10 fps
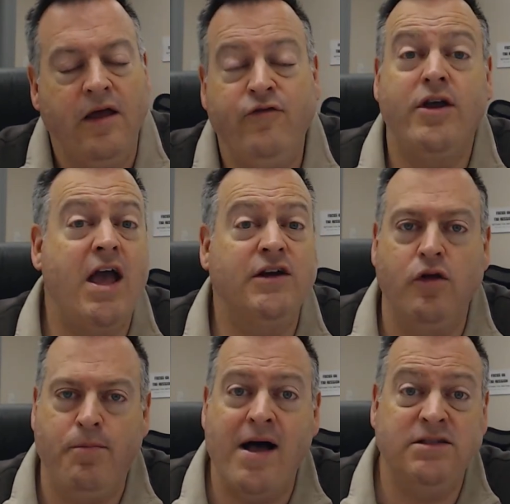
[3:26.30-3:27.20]
cash flow
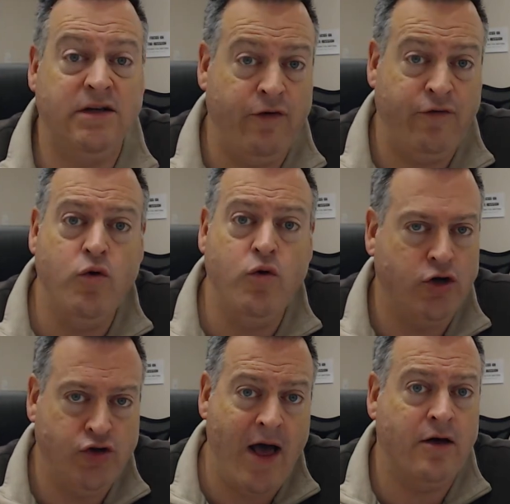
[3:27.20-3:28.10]
positive a few
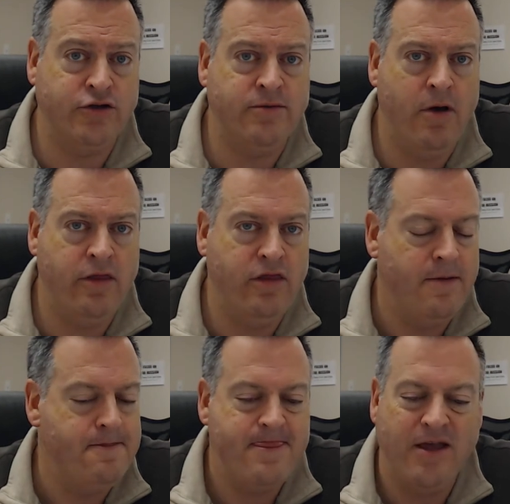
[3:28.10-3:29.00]
$100s a month,
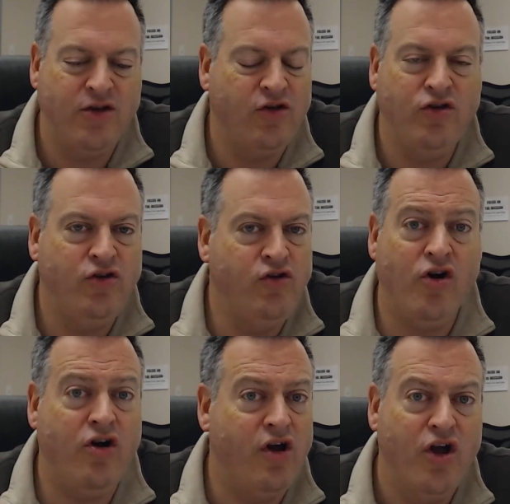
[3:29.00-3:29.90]

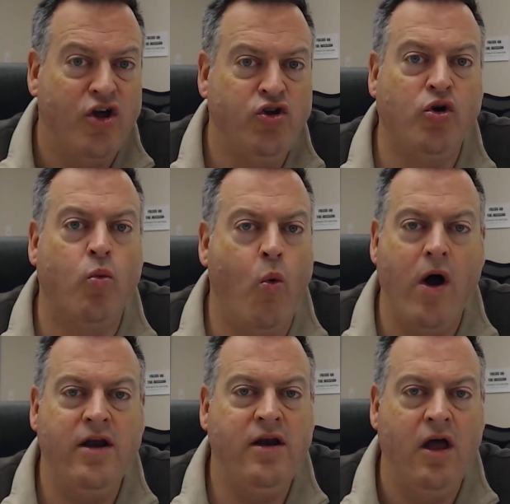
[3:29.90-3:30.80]
you're
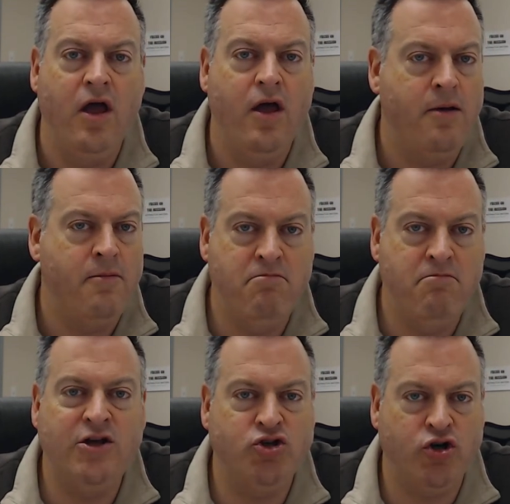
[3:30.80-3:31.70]
one
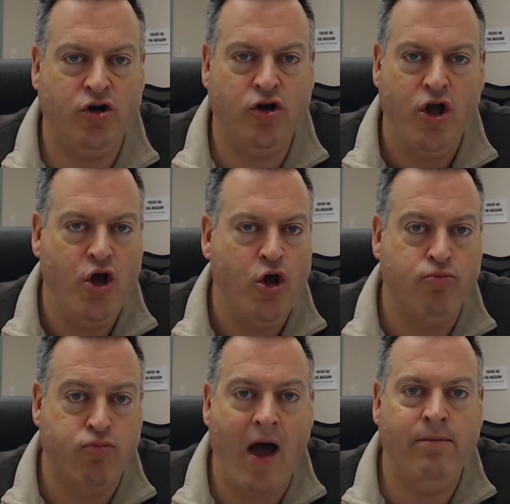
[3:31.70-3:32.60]
major
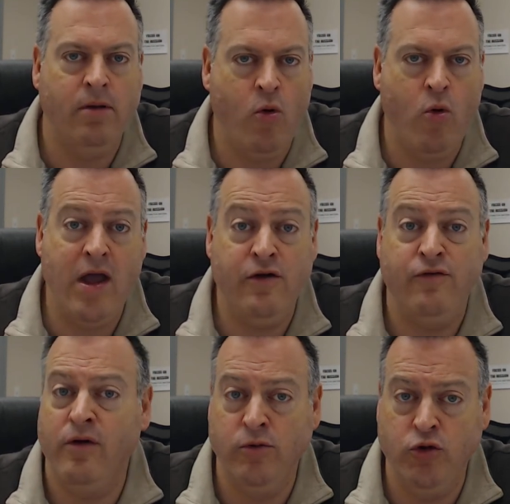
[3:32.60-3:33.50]
problem away
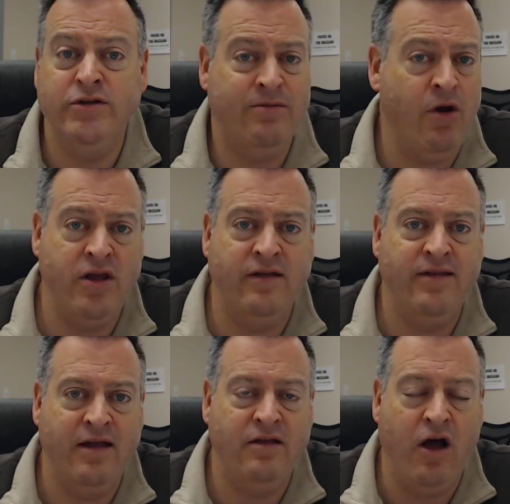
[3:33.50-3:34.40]
from losing money on
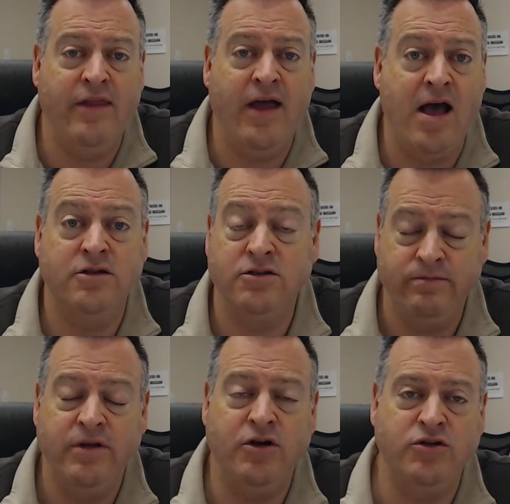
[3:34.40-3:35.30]
that house.
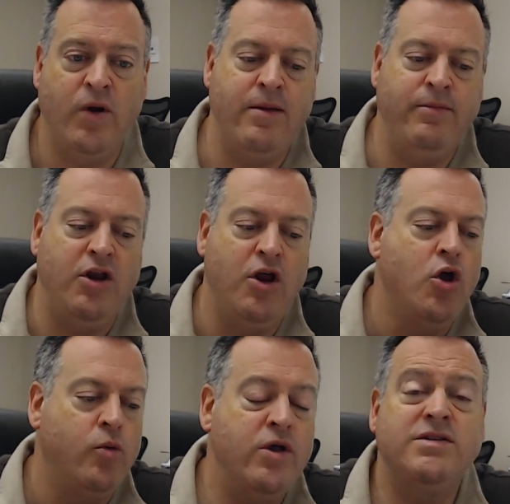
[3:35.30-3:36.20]
Here's what I mean.
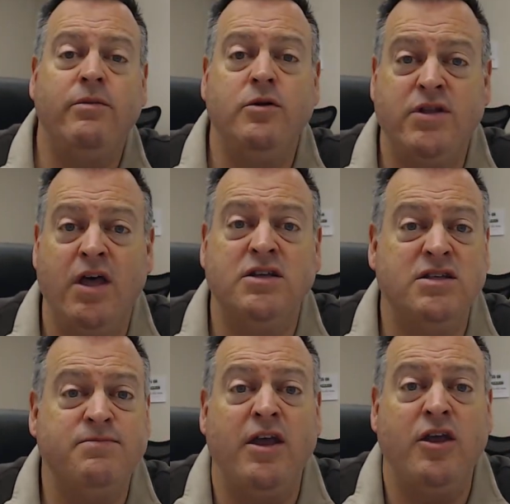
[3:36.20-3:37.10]
We had somebody who was telling us he's
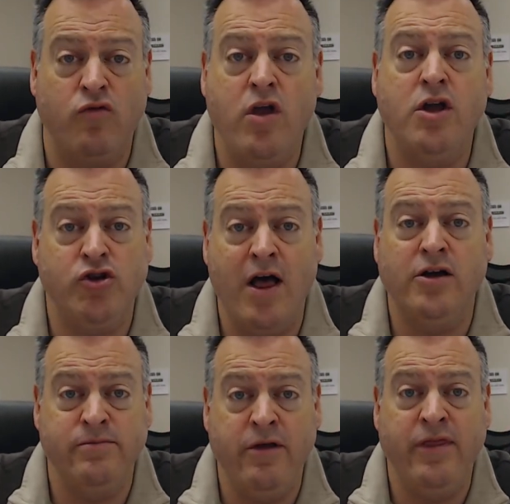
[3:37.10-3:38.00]
making $300
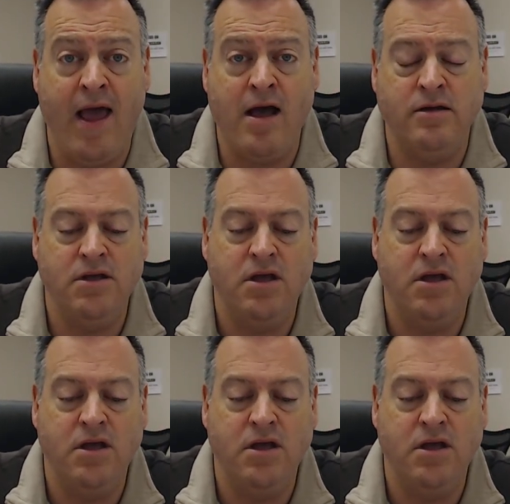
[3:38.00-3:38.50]
a month on a house.